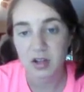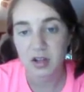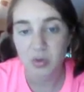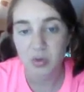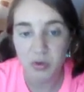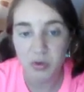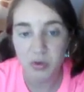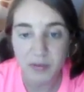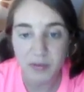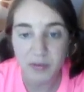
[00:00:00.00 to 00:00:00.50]

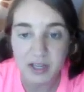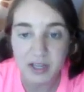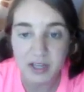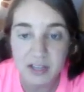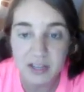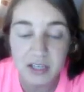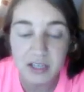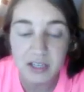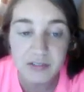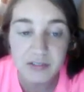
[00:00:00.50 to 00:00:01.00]
One way to
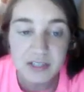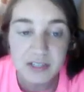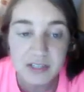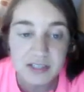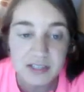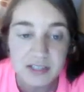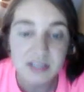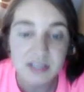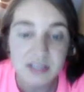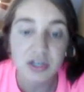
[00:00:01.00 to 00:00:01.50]
think of this
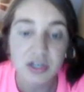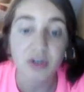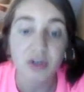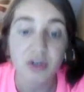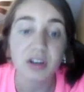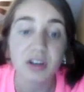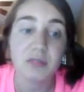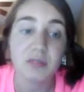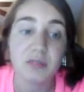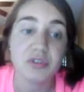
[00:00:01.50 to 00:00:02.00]
is
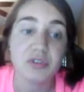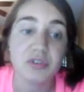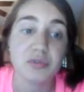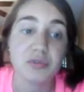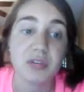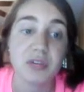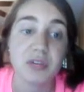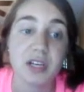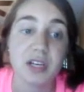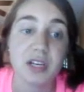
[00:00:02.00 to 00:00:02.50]
going in
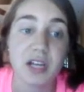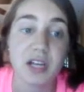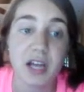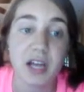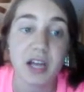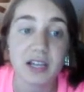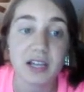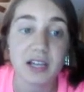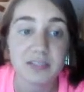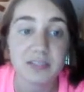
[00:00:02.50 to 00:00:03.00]
between
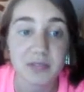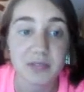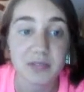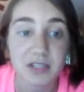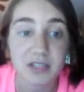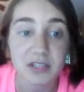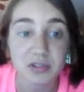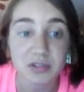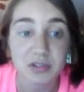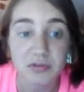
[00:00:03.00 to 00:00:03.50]

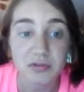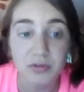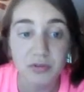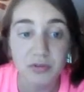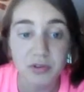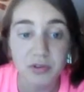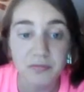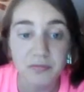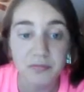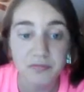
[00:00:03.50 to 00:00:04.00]
exponential
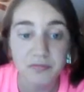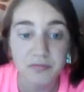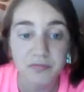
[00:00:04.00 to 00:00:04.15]
form